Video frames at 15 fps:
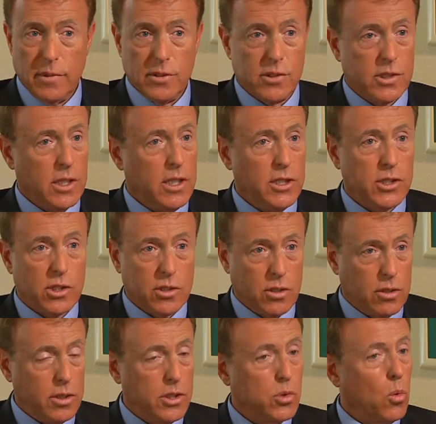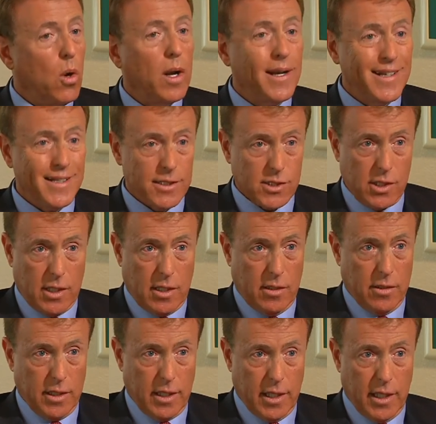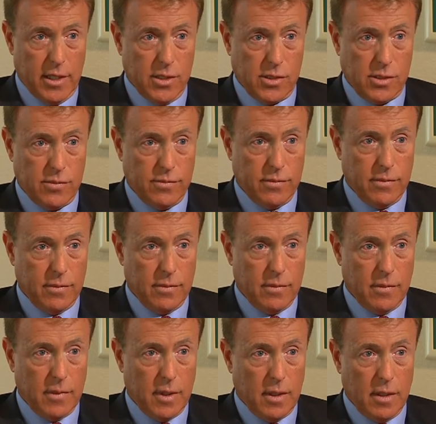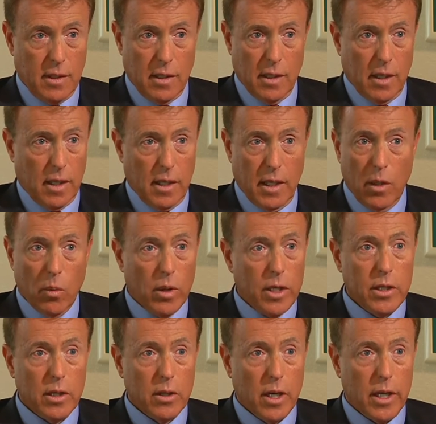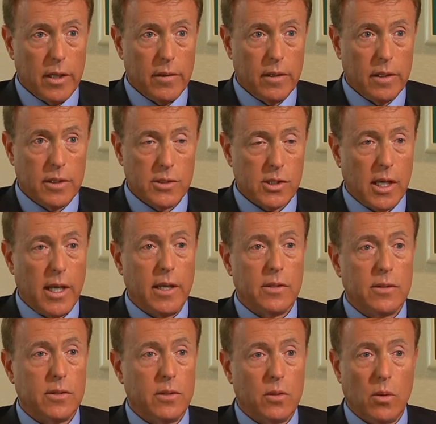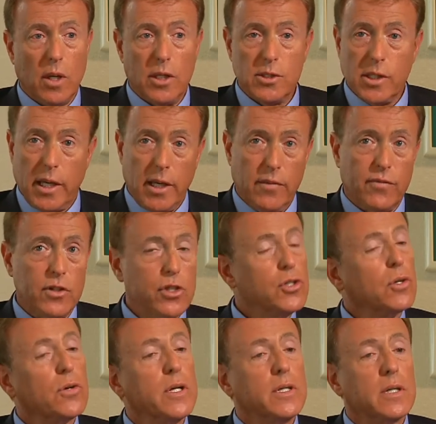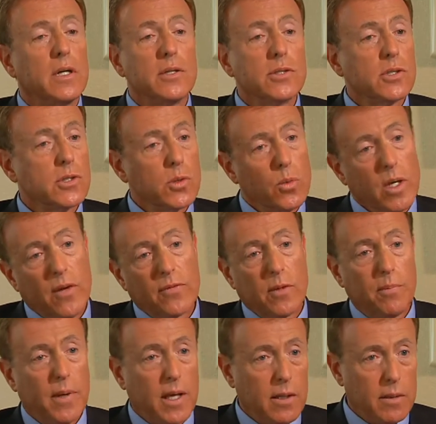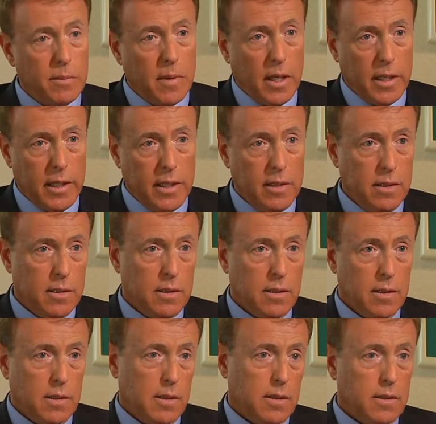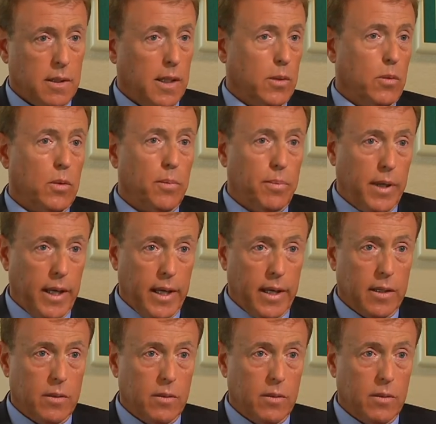The city's attorneys wanted to settle the case. And he wouldn't do it. His attitude was, hey, if a jury tells us we have to pay the money, then we'll pay it.